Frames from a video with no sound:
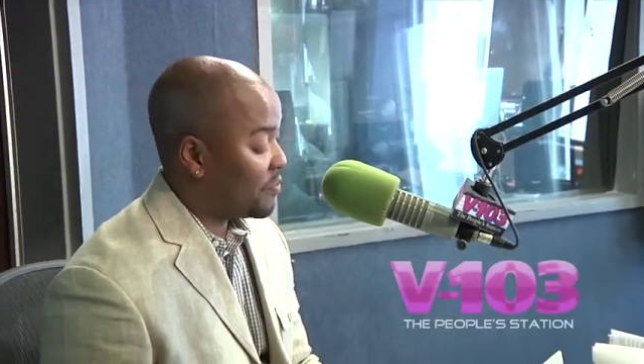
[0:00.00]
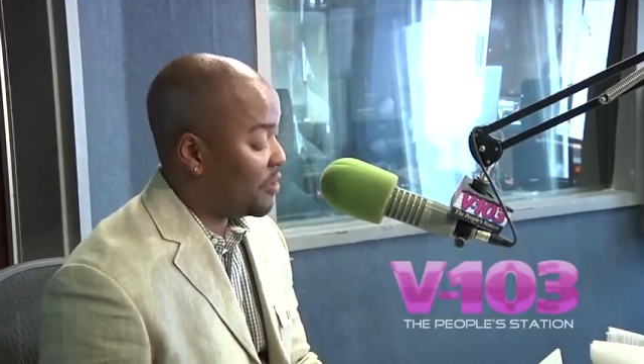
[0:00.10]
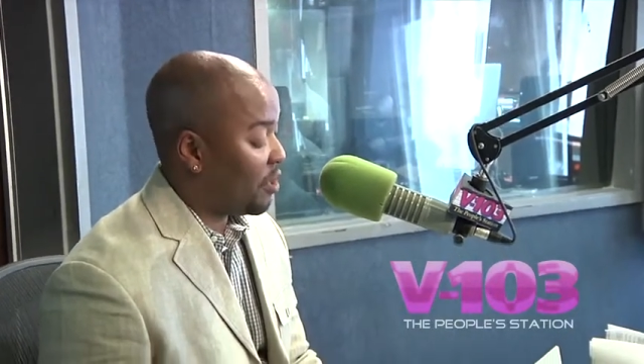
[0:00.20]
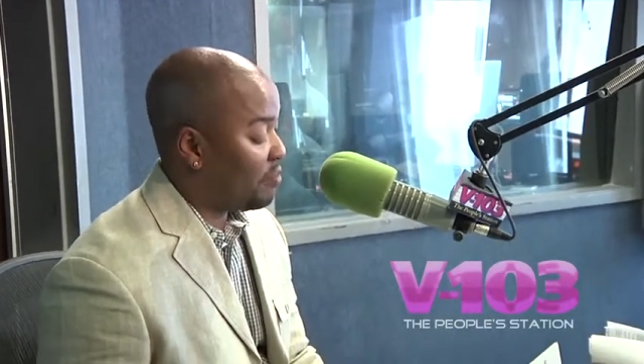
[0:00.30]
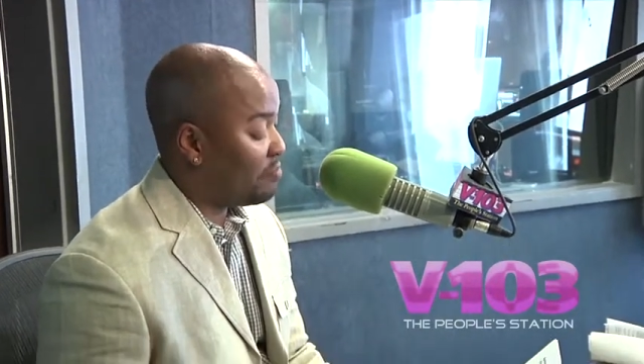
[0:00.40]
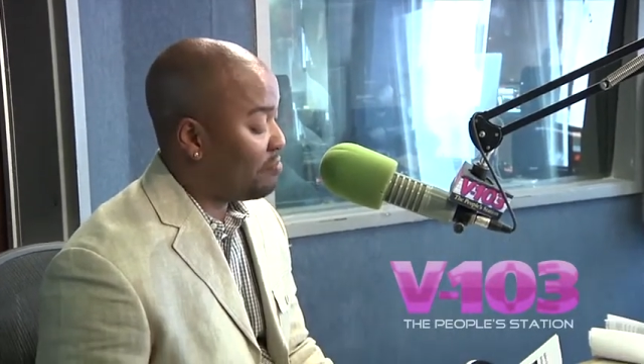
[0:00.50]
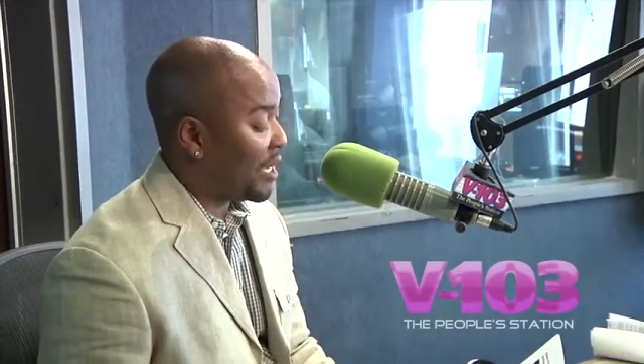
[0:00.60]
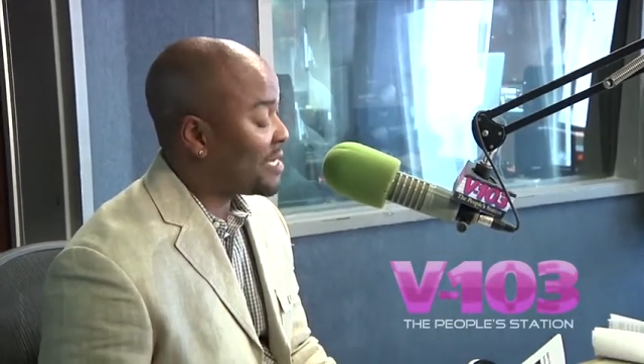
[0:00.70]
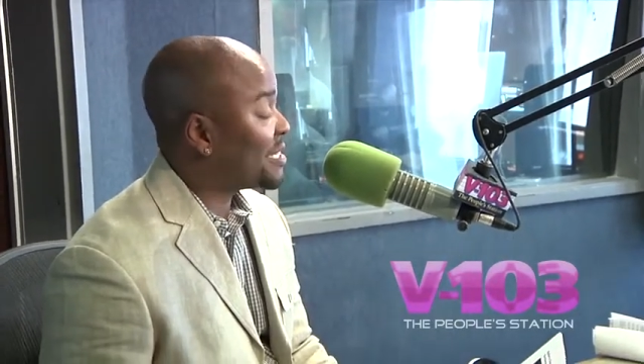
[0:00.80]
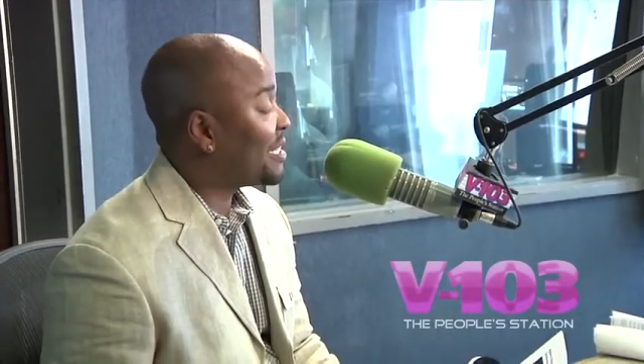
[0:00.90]
you know,
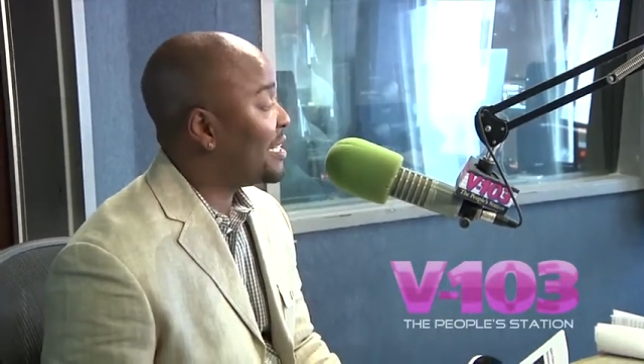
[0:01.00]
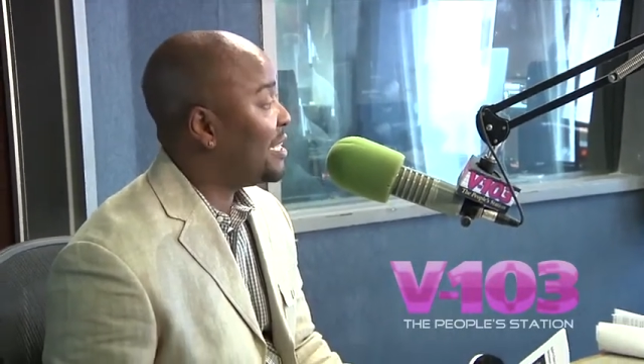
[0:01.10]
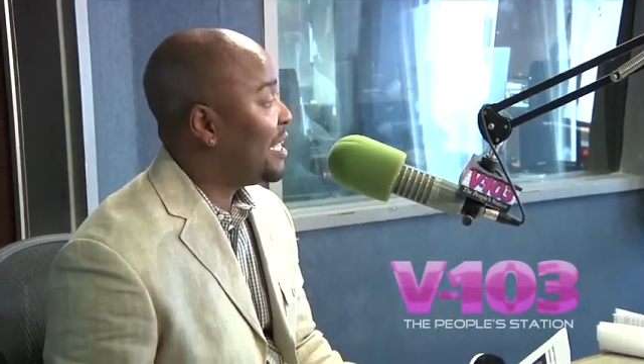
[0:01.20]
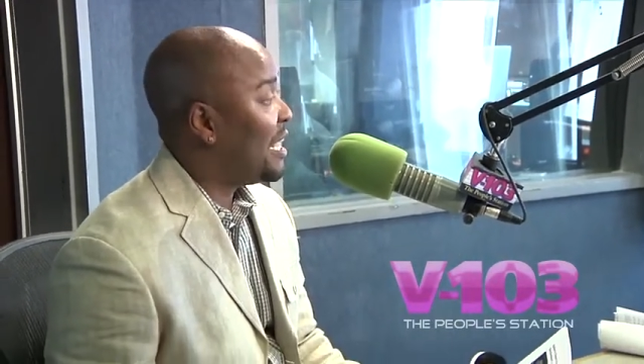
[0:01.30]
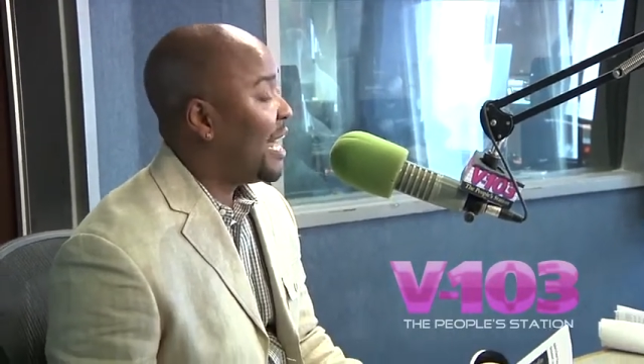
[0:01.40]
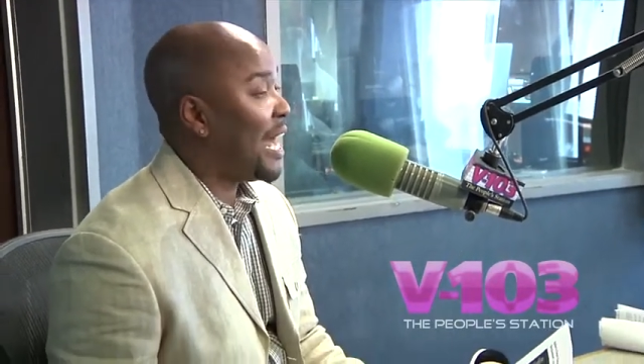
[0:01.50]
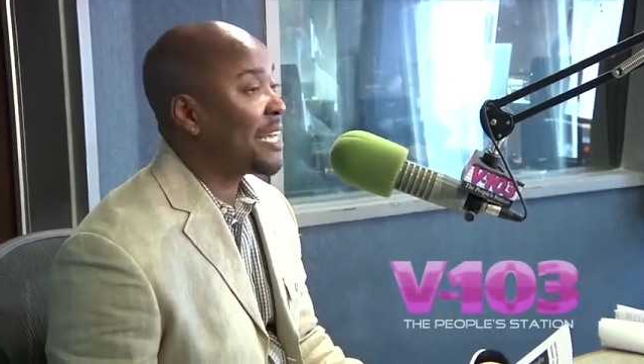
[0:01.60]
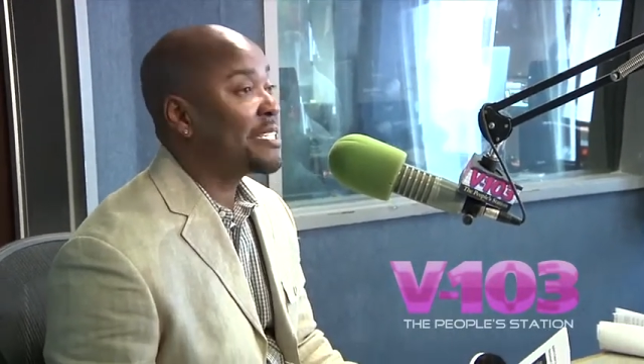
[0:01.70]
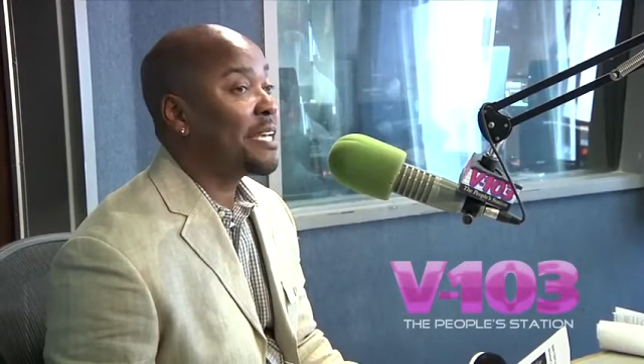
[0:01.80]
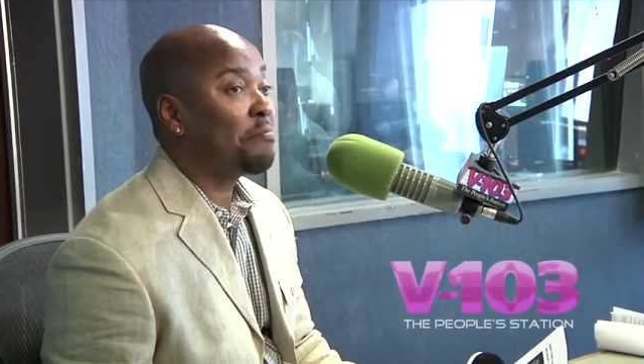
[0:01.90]
basically had
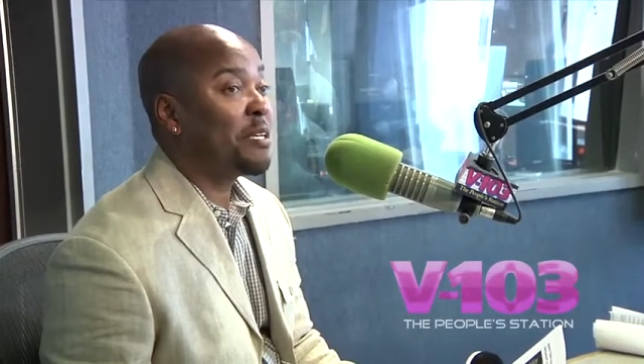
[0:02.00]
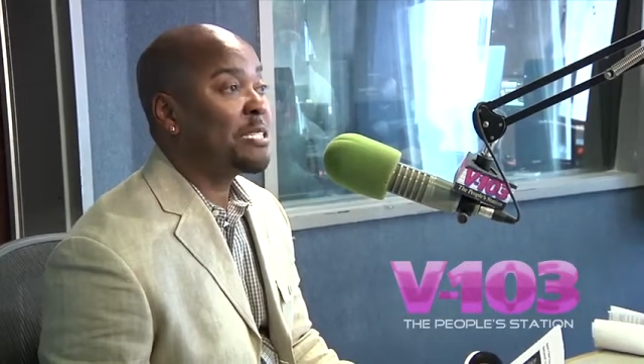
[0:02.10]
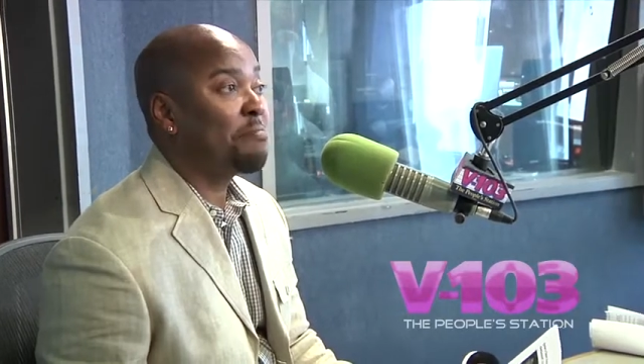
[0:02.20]
accepted